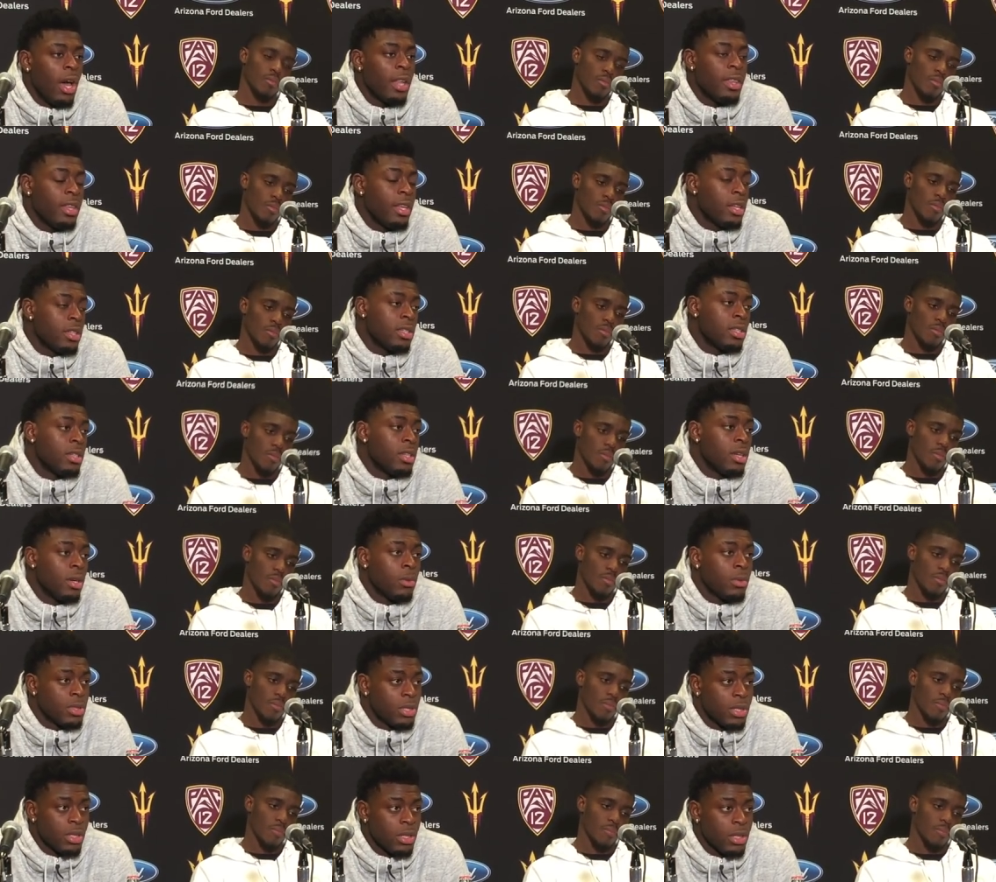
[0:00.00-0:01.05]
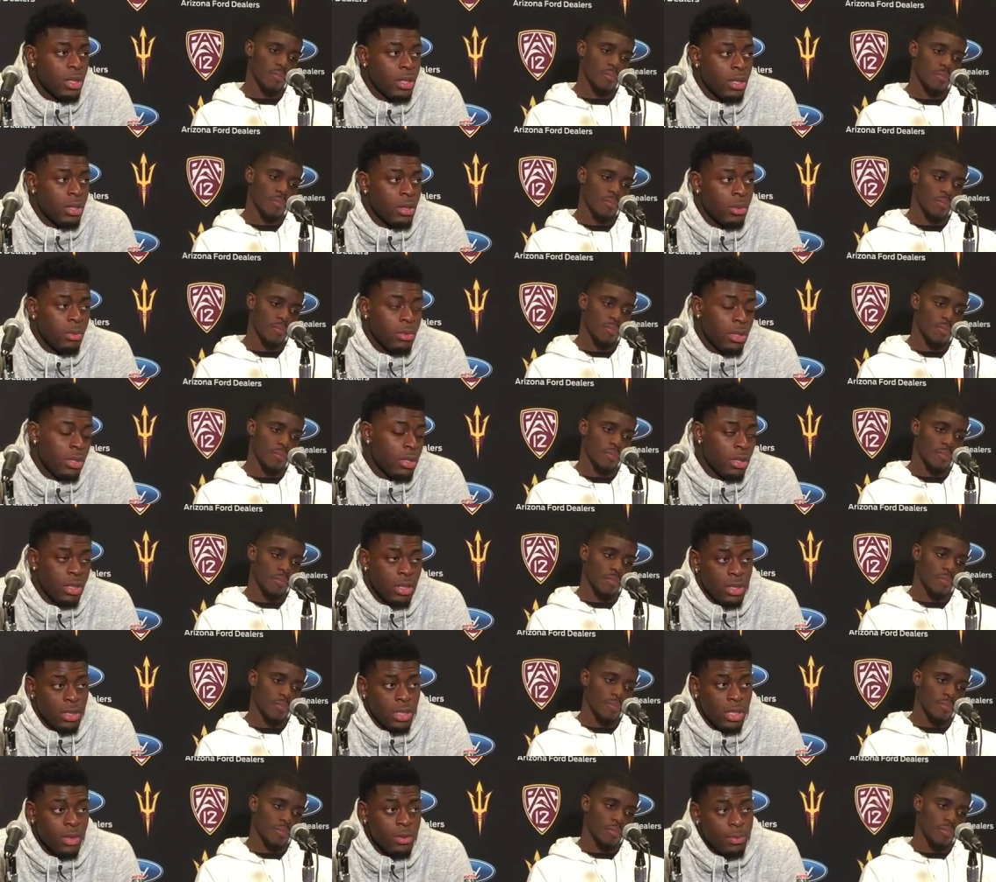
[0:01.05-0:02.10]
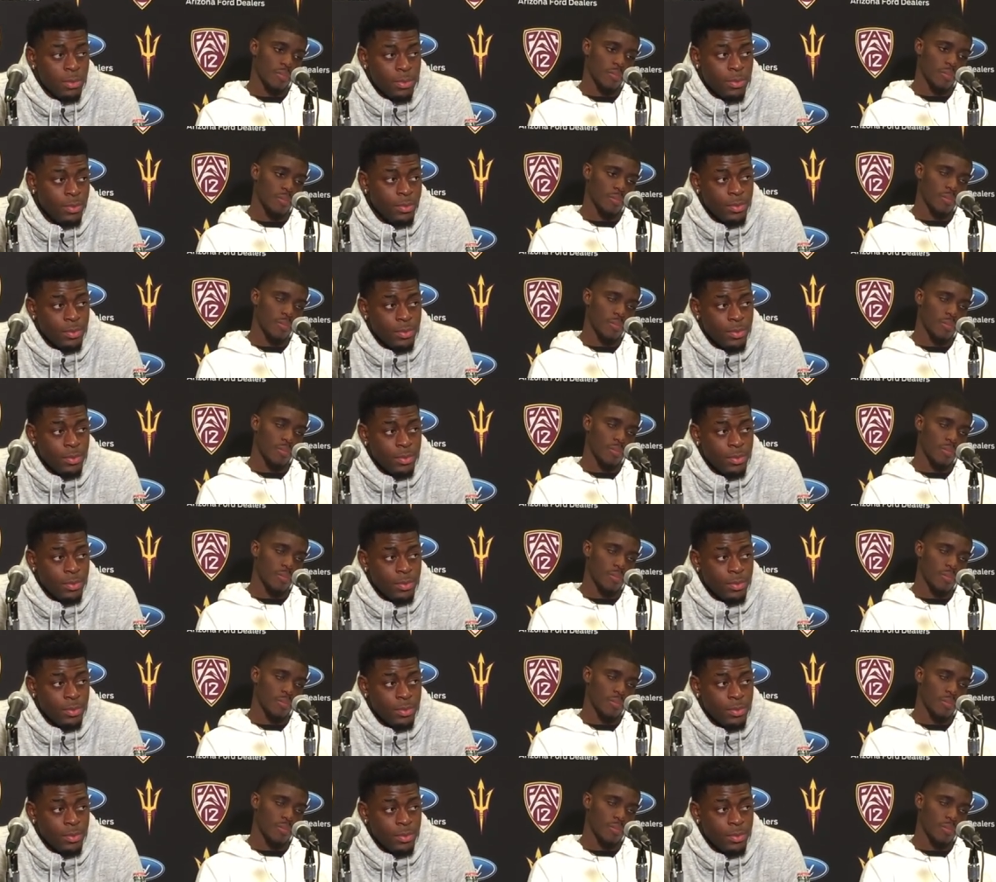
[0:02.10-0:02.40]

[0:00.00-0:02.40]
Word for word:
Speaker 1: I think today was a, a good job.